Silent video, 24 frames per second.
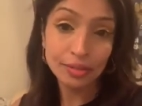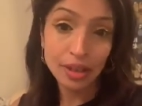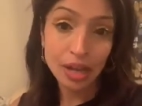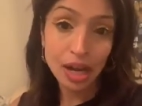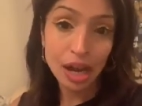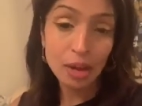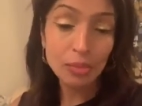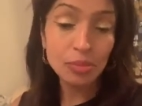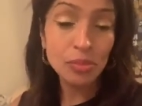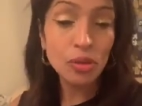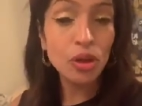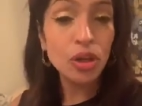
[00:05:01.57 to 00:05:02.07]

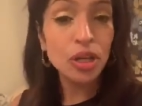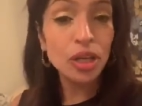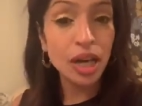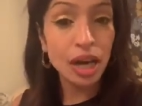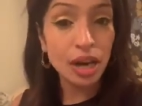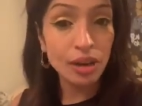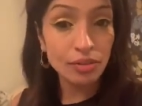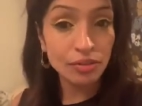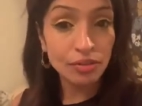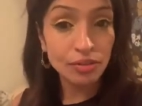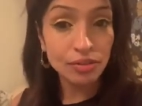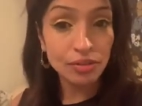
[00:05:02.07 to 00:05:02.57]
I'm not
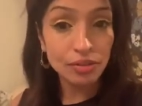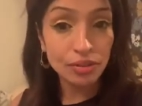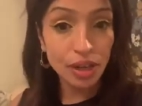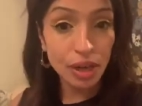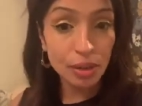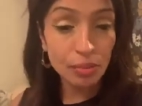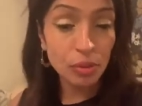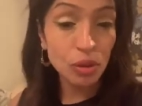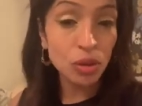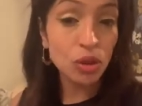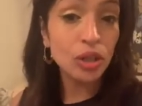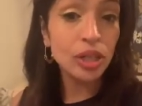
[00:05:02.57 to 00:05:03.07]
enough.
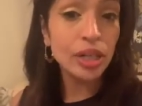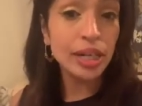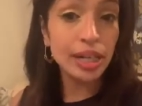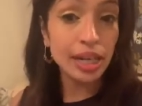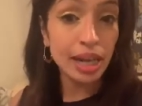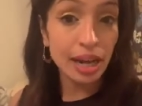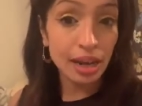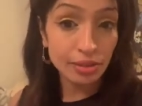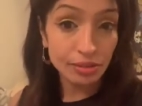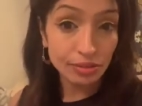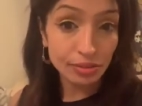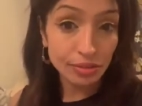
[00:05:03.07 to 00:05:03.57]
I'm not good
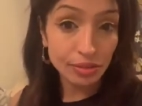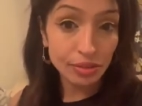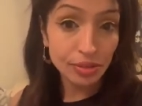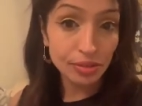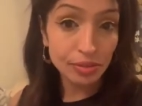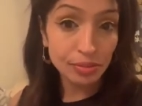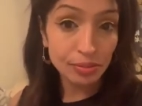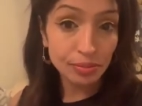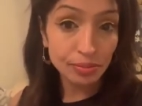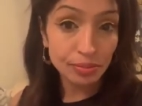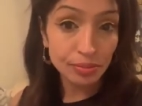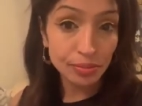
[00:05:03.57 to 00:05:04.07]
enough.
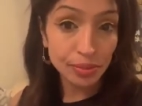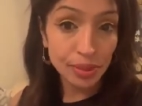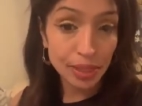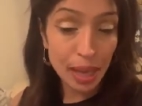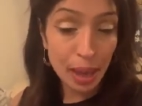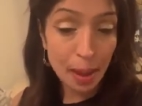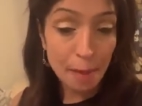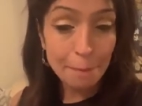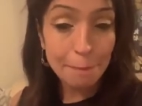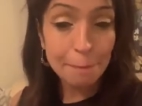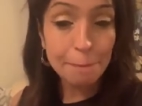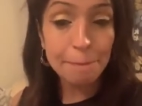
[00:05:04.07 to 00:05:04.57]
Yeah.